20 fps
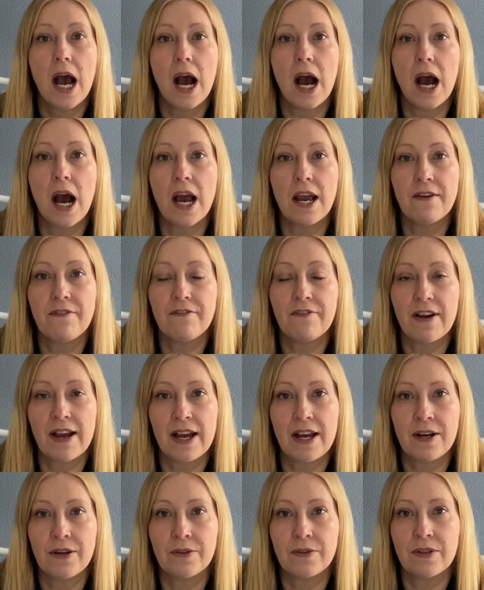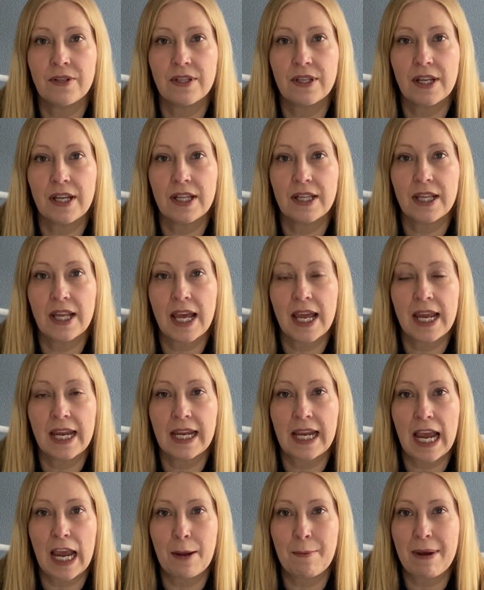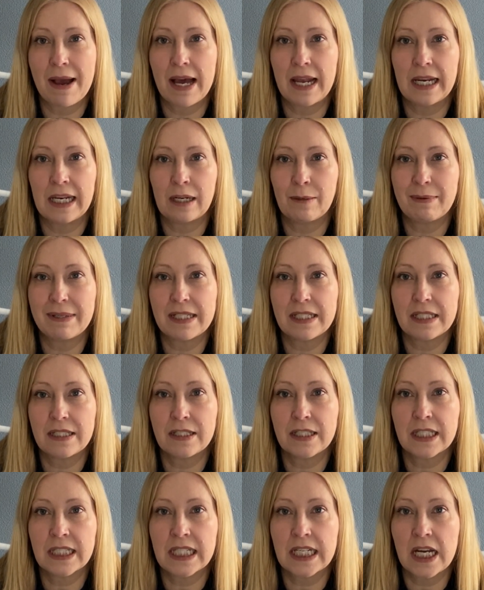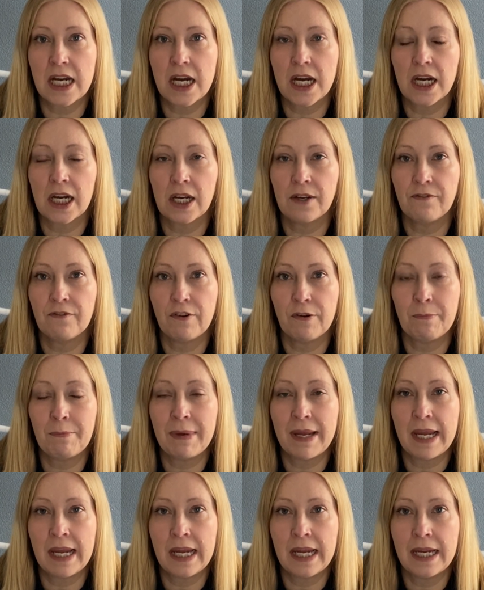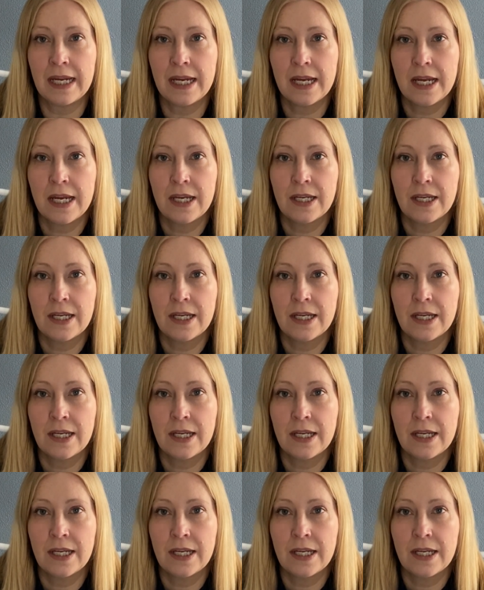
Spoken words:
I found that they came out a little bit snug for me,